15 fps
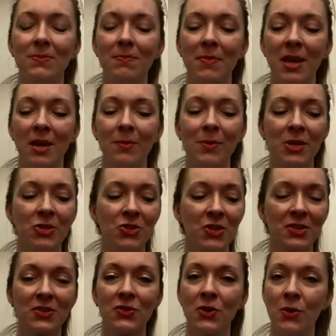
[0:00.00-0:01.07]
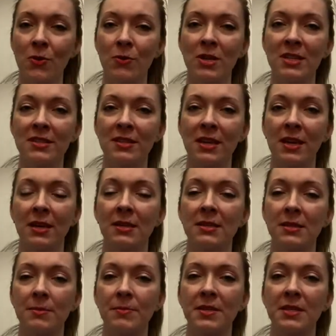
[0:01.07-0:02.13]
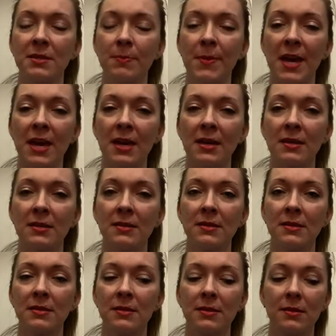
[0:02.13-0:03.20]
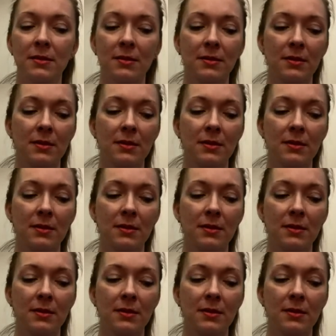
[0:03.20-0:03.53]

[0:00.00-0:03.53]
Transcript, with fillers: Maybe just noticing some space.